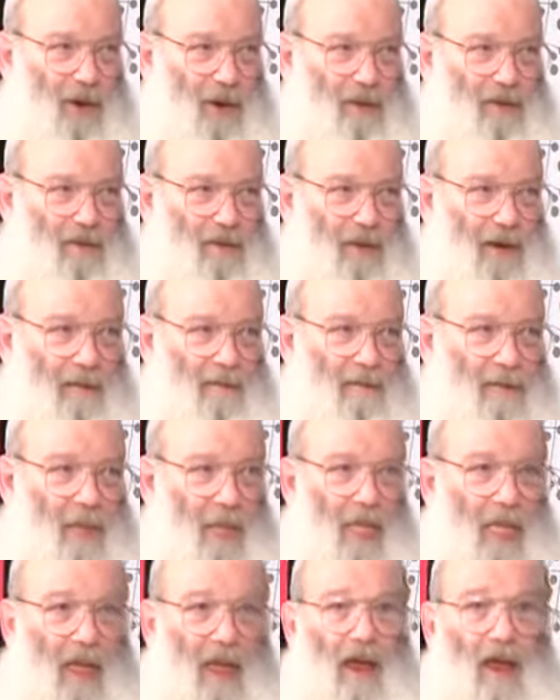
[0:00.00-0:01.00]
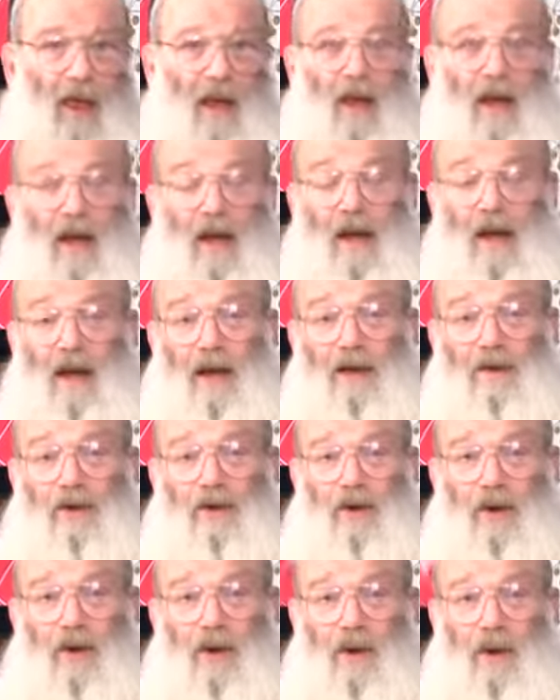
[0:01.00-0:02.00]
strength from? Yeah.
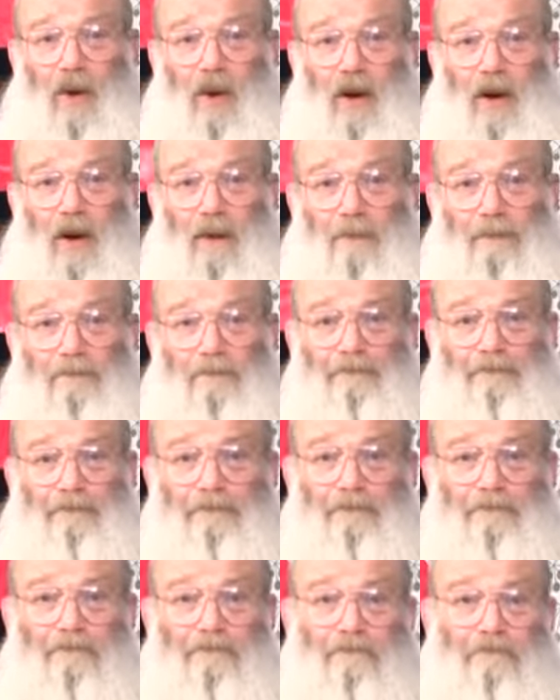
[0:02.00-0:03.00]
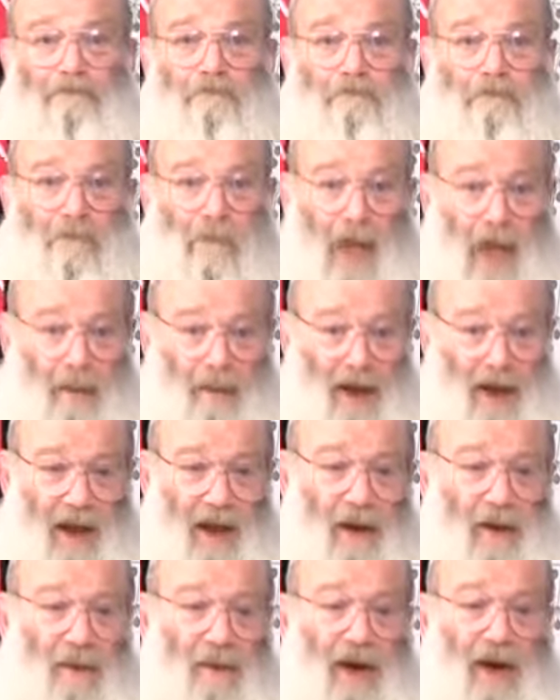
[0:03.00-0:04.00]
And so um, I
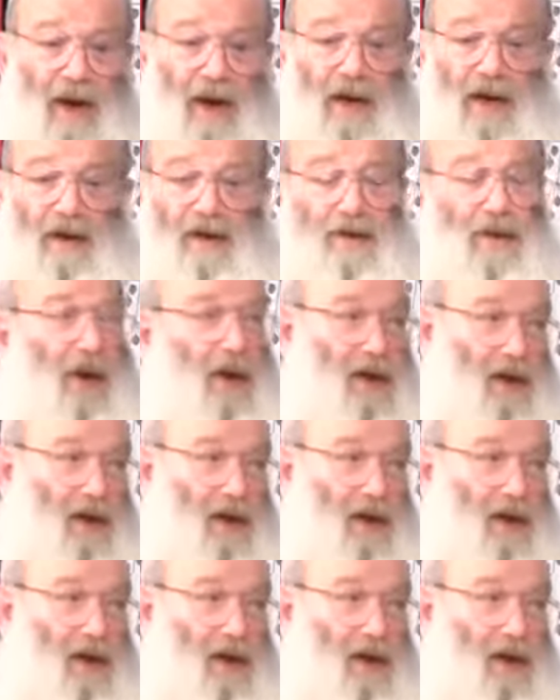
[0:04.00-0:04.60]
began to read English